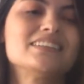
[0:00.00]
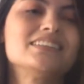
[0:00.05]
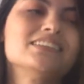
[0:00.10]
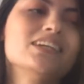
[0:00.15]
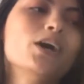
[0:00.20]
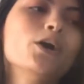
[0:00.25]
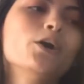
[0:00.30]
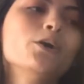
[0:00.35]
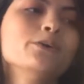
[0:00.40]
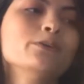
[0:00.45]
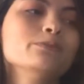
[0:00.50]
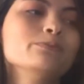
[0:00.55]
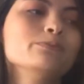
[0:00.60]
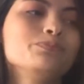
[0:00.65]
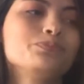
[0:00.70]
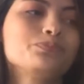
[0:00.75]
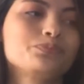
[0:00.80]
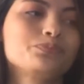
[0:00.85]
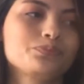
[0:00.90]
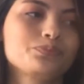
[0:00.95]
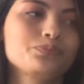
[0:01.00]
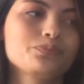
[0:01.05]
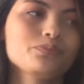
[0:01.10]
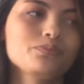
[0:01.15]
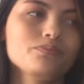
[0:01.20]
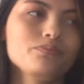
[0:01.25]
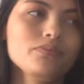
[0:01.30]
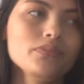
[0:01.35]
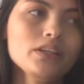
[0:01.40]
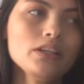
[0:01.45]
So
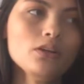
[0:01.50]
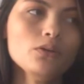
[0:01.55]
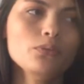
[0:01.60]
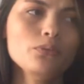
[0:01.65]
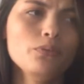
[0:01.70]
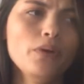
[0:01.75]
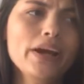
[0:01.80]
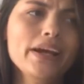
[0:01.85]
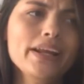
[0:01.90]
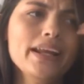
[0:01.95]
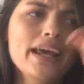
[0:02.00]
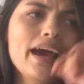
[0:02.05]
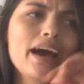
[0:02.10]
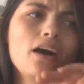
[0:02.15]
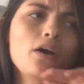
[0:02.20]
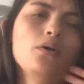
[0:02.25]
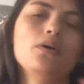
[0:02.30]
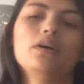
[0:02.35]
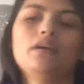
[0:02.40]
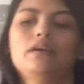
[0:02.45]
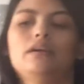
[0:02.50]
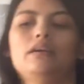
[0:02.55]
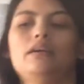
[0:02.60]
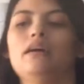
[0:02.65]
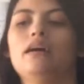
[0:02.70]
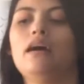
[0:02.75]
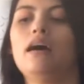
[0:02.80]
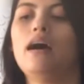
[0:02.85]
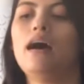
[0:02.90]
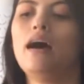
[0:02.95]
right now,
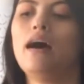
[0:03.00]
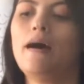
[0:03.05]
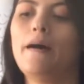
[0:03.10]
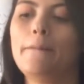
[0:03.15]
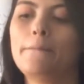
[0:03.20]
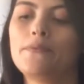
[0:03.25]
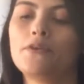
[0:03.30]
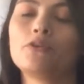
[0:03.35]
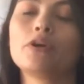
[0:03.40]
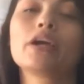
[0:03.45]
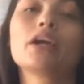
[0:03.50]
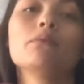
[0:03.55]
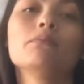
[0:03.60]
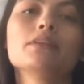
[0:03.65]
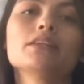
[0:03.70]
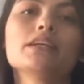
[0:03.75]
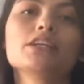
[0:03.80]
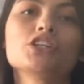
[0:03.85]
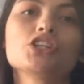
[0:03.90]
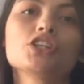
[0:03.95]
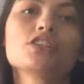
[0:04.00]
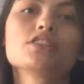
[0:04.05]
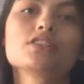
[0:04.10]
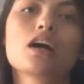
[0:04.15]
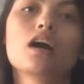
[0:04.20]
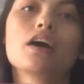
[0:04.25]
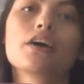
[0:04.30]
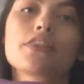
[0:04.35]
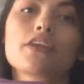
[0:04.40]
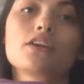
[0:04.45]
the recommendations
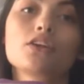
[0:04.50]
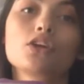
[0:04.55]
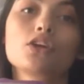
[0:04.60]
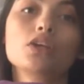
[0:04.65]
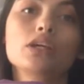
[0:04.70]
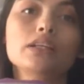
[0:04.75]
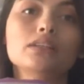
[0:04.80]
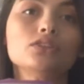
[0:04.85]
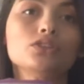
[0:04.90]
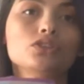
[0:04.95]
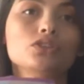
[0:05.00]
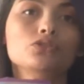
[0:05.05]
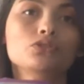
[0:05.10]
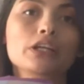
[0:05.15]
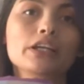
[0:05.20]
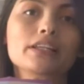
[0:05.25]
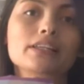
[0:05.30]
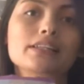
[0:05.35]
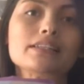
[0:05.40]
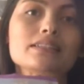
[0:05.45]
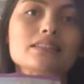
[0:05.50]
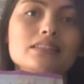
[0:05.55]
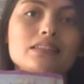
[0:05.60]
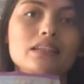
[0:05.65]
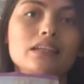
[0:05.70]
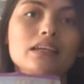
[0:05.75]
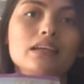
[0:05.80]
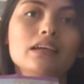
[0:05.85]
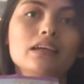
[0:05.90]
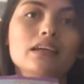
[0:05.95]
are that you need to drink this
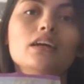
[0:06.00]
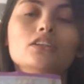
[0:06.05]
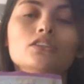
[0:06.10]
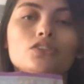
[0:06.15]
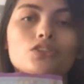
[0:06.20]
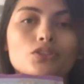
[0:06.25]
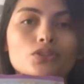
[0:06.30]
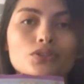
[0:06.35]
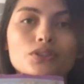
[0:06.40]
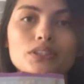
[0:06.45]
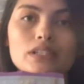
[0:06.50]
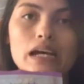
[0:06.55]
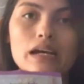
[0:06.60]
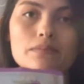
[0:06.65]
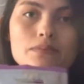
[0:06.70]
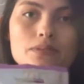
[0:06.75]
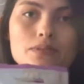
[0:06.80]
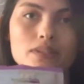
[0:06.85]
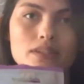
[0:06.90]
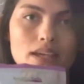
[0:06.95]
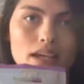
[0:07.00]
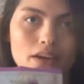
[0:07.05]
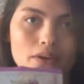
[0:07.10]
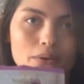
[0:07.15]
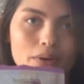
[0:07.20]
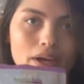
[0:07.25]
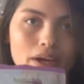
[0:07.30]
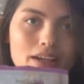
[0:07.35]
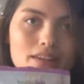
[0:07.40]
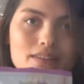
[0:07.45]
tea 2 times a day,
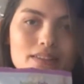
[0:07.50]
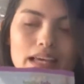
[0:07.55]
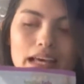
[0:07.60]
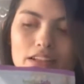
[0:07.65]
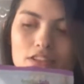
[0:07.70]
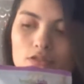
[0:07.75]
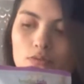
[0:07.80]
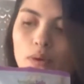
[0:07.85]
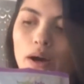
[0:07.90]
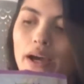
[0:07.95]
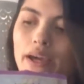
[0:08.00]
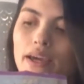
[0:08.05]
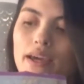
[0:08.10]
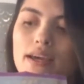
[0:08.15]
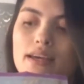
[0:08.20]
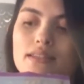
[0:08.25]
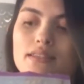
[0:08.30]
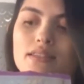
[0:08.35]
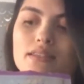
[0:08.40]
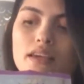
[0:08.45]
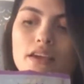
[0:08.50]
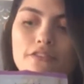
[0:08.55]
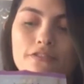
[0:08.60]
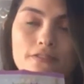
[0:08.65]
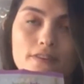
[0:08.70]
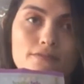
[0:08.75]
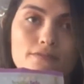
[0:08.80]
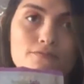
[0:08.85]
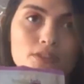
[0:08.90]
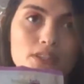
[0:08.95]
okay? That's why it's a
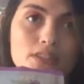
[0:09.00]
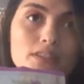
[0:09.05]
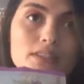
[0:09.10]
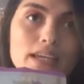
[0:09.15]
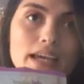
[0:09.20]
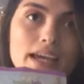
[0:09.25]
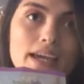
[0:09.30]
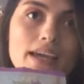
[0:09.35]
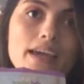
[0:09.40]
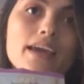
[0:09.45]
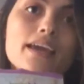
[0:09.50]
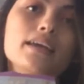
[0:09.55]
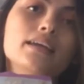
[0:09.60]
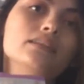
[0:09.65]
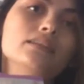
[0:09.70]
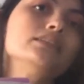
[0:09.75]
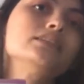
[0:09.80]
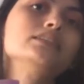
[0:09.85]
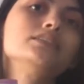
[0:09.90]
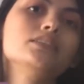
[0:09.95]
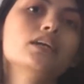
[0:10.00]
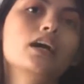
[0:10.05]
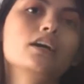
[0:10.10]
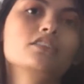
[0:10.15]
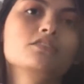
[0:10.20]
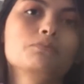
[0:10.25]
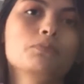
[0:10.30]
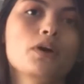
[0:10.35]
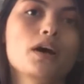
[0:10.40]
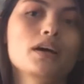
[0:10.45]
50-day
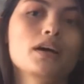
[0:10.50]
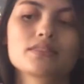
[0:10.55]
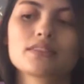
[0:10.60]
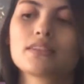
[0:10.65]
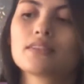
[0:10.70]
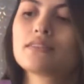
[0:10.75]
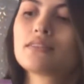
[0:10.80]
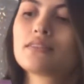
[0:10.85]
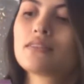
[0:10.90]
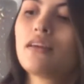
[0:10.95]
detox process.